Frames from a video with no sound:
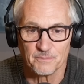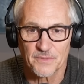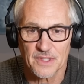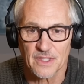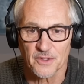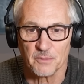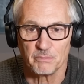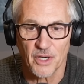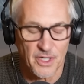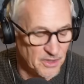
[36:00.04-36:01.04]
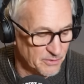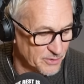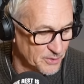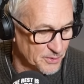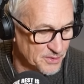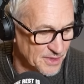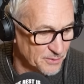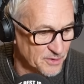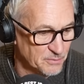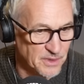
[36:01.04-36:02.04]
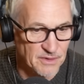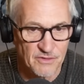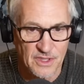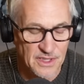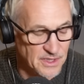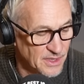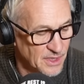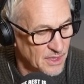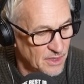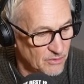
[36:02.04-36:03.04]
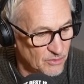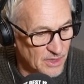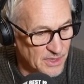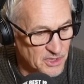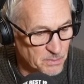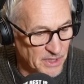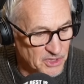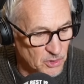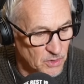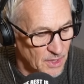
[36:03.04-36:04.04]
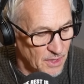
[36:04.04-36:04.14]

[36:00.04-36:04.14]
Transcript: including Bayern, of course, that would have been really, really special.